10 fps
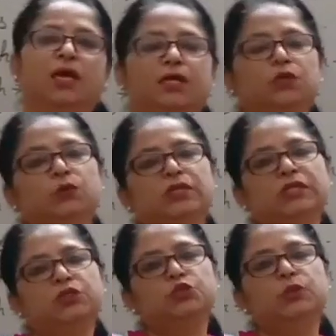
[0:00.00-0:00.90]
you
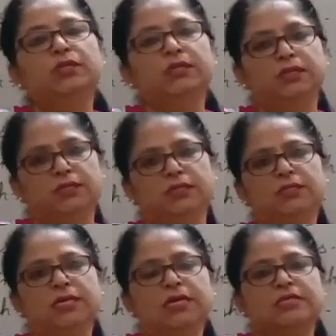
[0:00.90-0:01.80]
need to
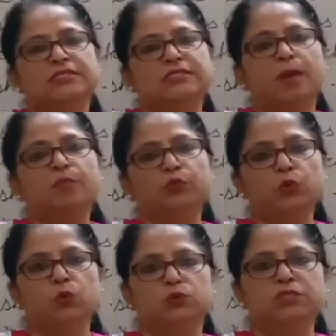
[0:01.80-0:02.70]
learn some
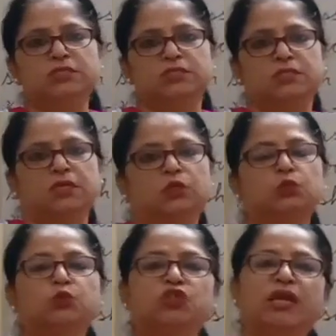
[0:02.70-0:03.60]
rules
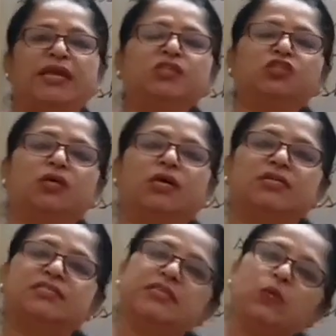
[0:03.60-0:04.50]
to change a
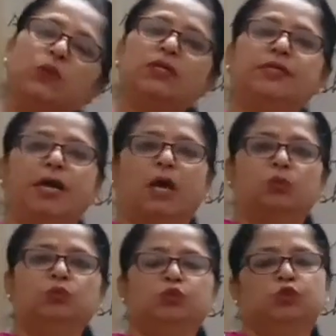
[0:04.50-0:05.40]
singular
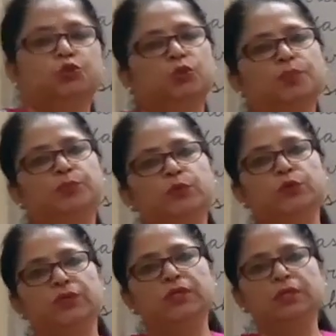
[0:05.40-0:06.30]
noun to a
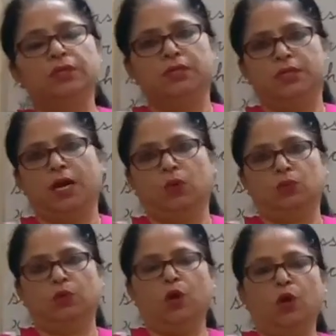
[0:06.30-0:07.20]
plural noun.